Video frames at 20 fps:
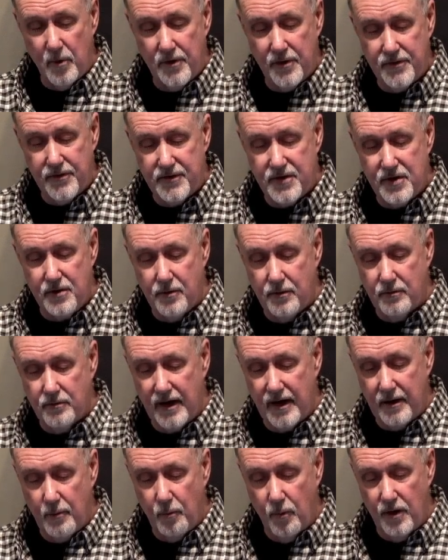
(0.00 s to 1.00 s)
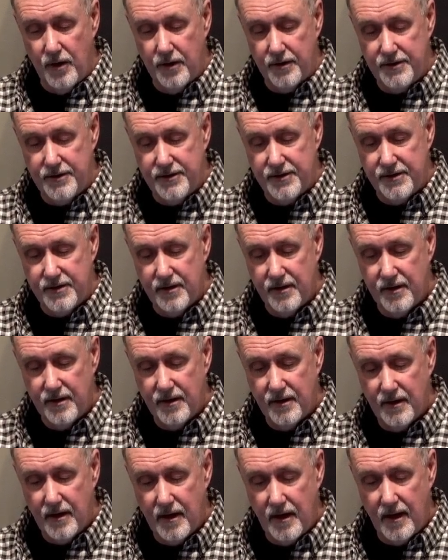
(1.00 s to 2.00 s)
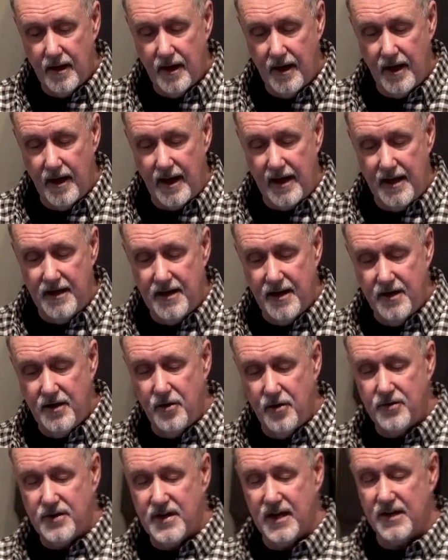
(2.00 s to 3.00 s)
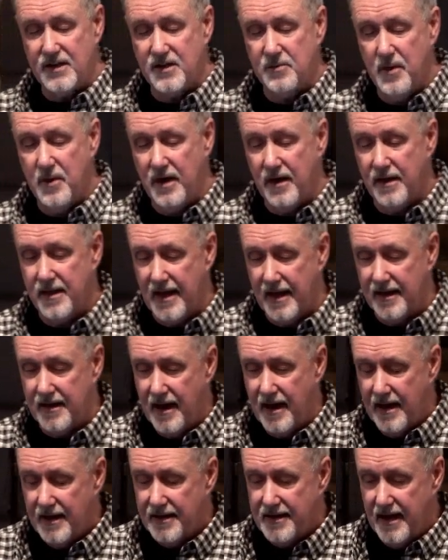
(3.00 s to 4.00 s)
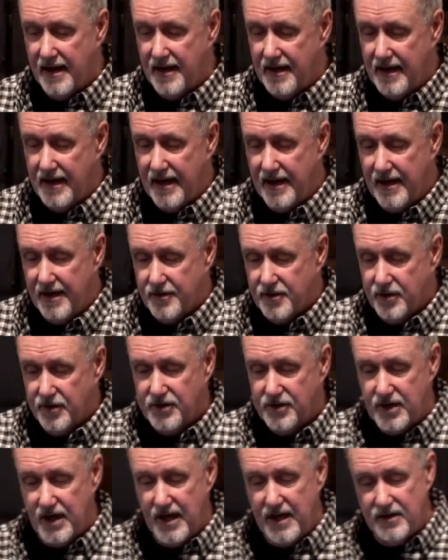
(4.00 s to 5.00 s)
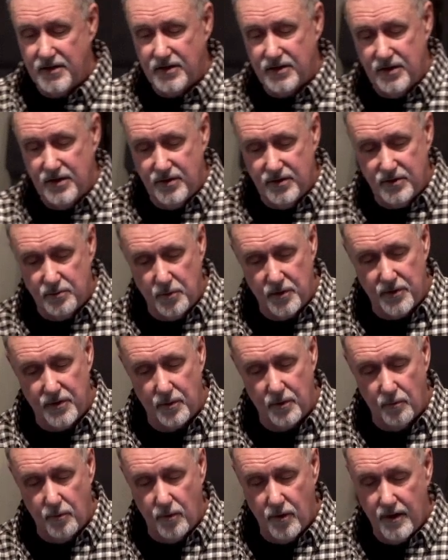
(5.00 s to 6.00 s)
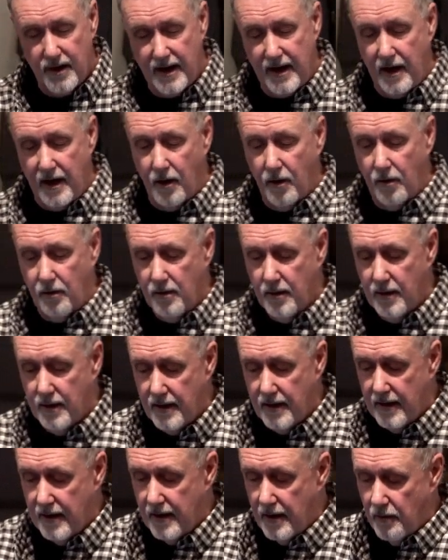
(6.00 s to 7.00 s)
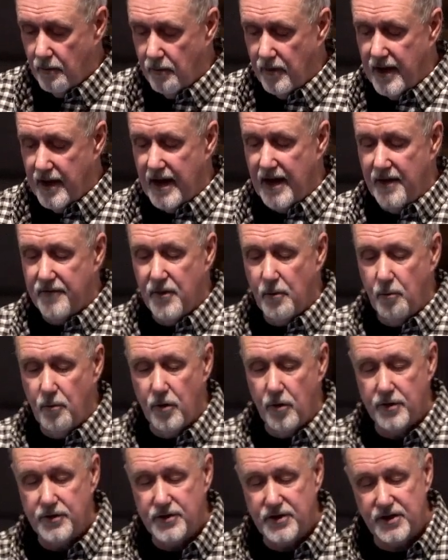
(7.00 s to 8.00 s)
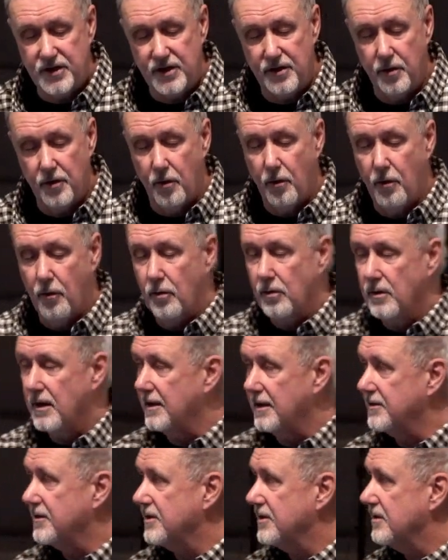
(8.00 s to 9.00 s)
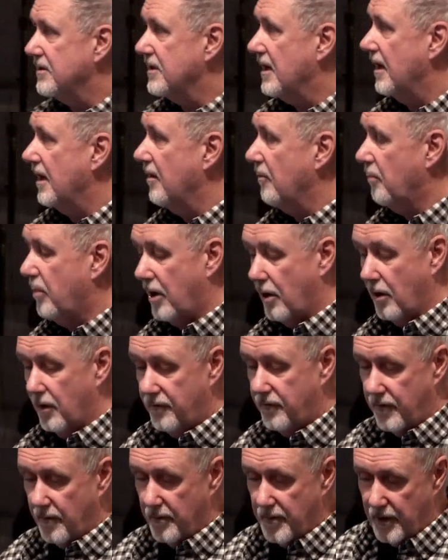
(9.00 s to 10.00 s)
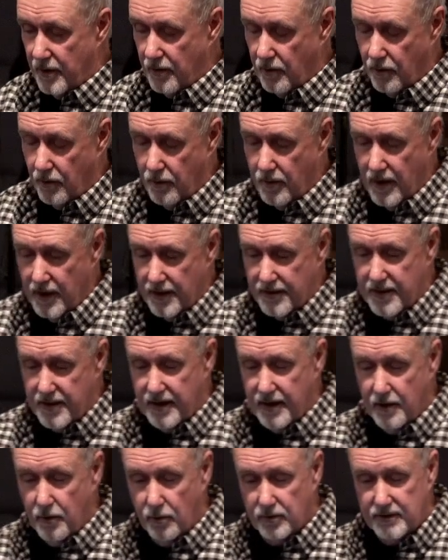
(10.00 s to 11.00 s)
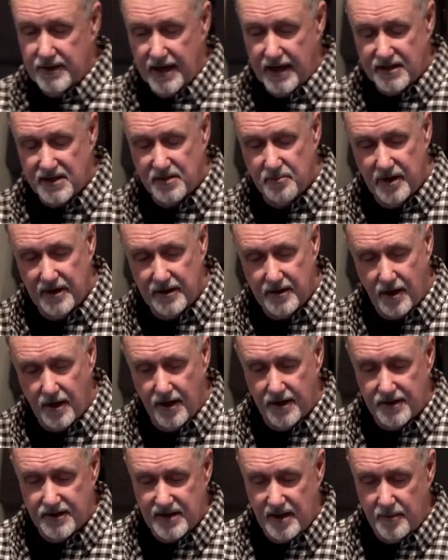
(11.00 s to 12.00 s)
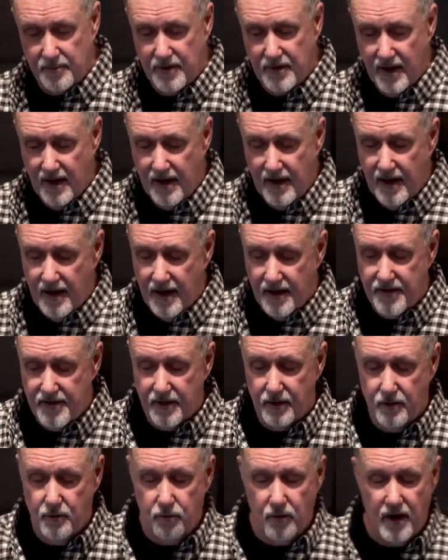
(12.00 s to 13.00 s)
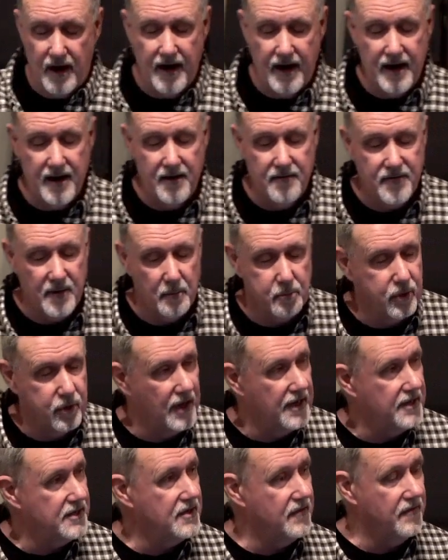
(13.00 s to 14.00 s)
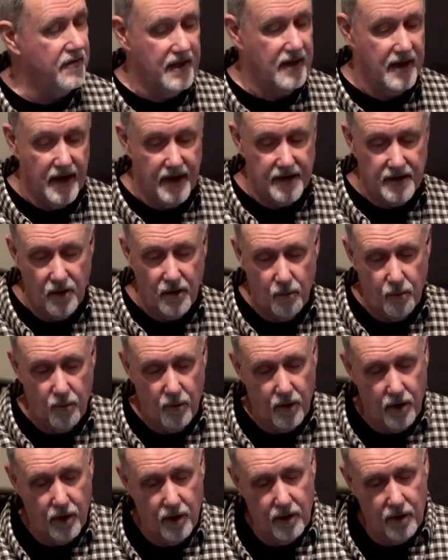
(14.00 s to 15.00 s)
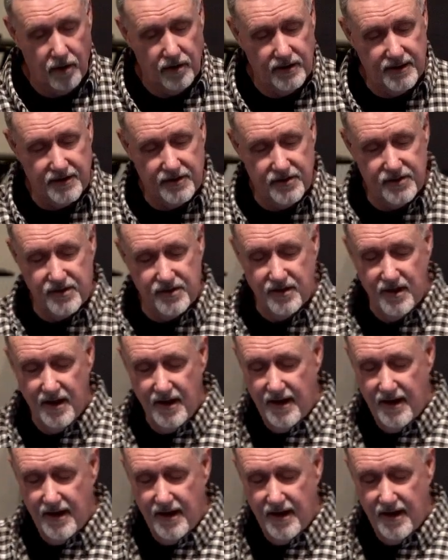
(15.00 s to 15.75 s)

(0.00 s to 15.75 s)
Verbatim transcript: with two Greek words uh, in the New Testament that tend to get interchanged, used with the word hell. We have the word Sheol, that's kind of borrowed from the Old, the Old Testament concept, the grave, the place of the underworld, it's